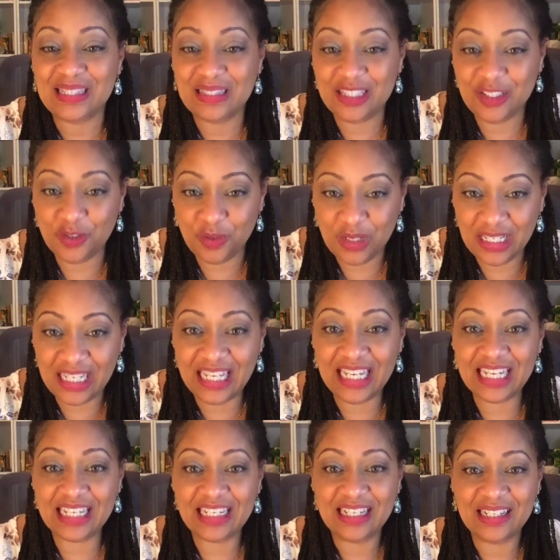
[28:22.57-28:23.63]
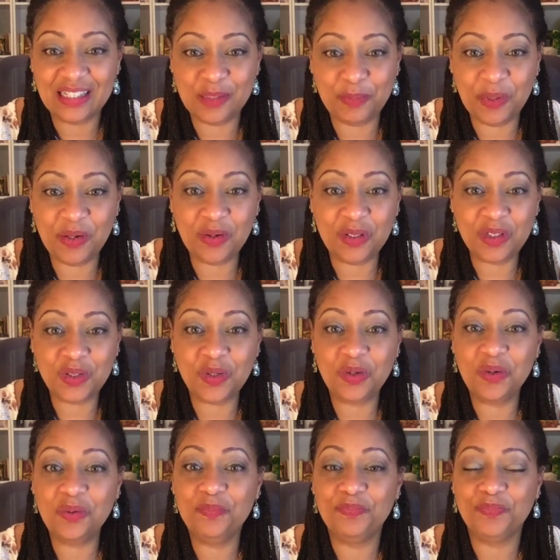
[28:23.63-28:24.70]
unique,
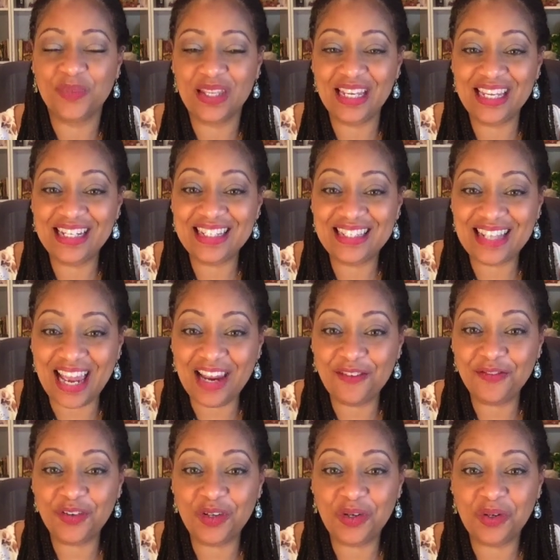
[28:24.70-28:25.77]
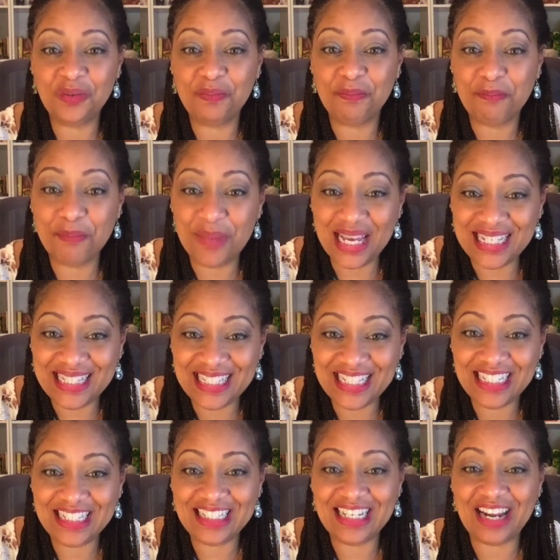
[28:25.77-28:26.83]
spiritual, insightful
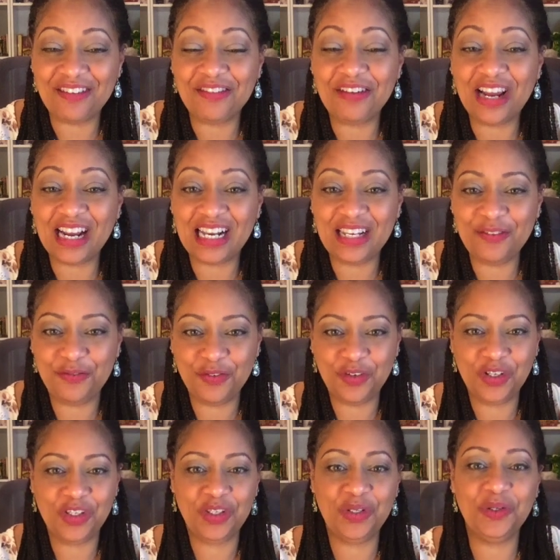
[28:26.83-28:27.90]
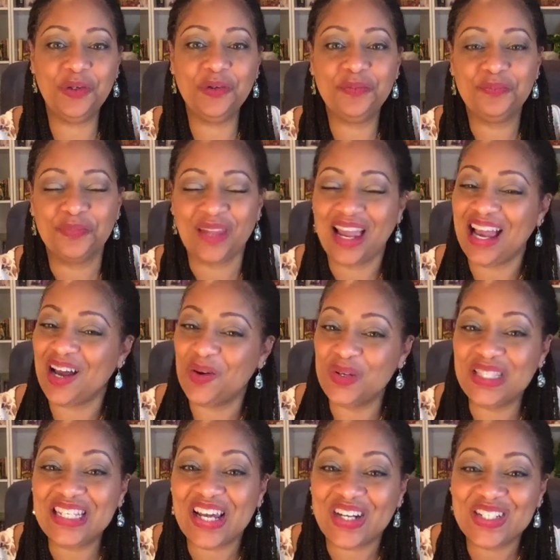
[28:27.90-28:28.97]
message directly for you, I will
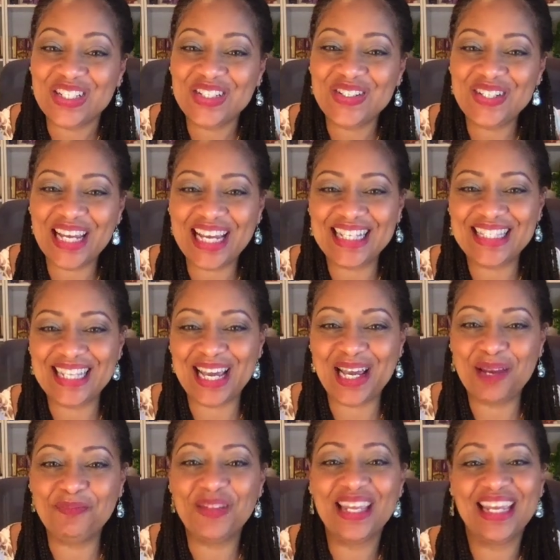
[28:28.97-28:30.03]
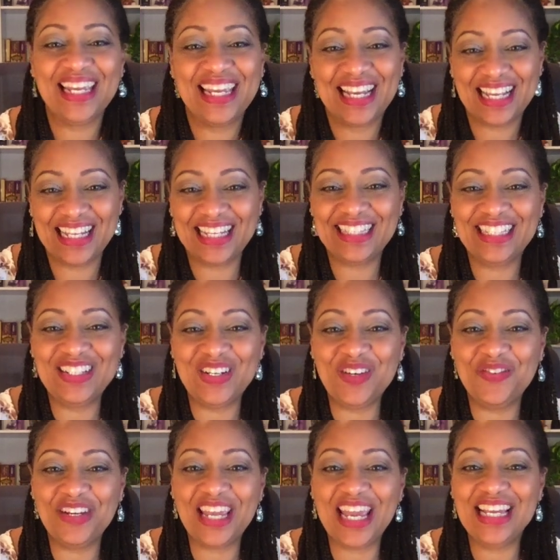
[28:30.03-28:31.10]
talk to you next time. Click the
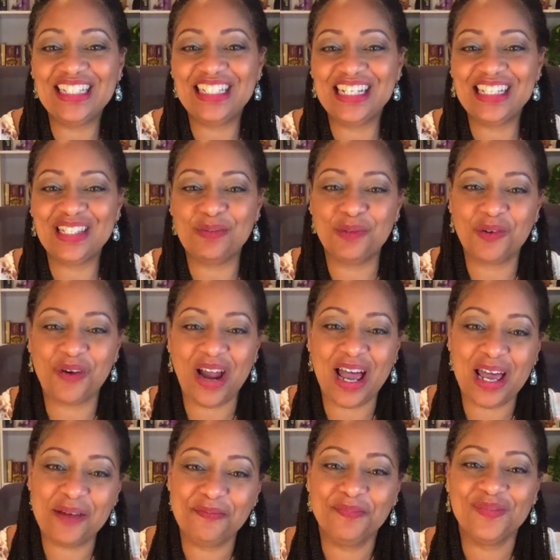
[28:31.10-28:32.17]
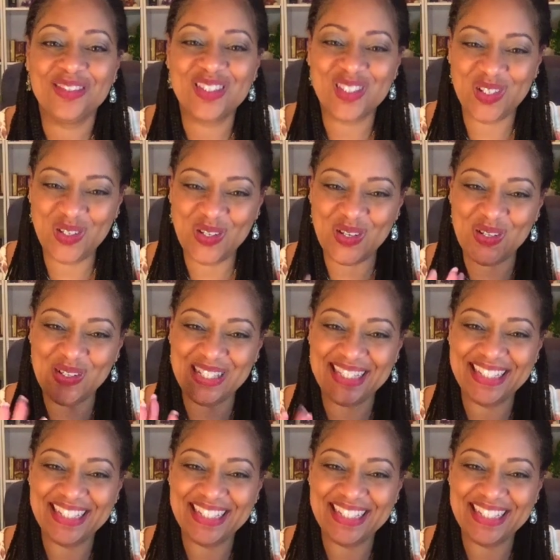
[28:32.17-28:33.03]
notification and subscribe. Toodles.